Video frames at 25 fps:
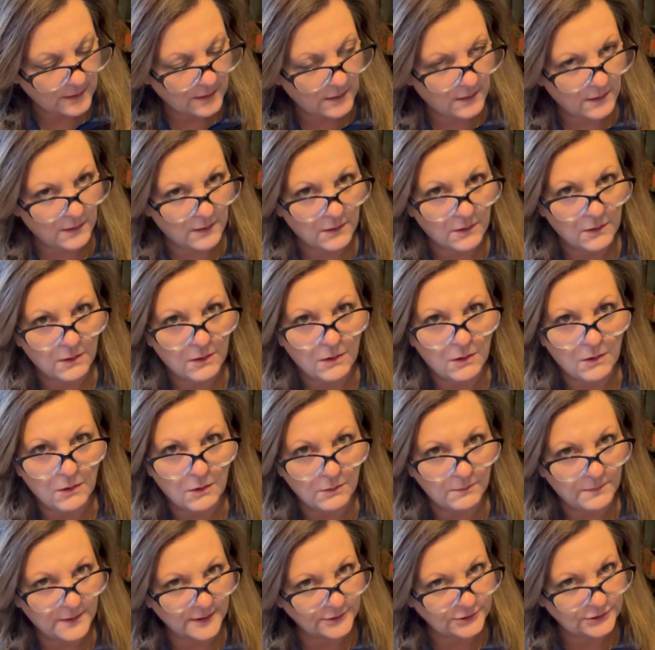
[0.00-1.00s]
a
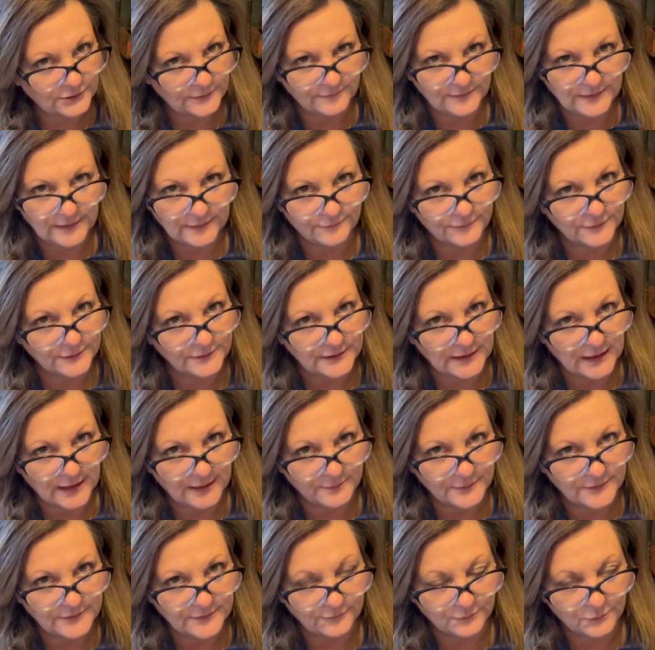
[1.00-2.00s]
whole bunch of different
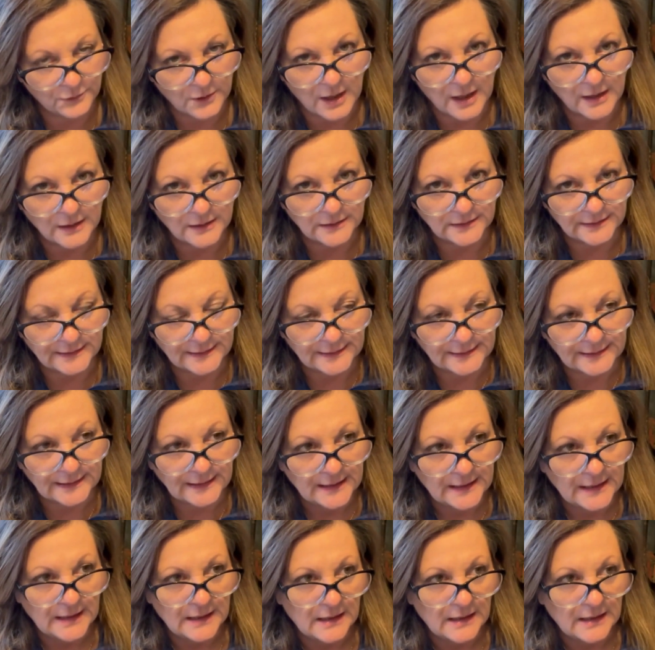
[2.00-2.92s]
types of broccoli.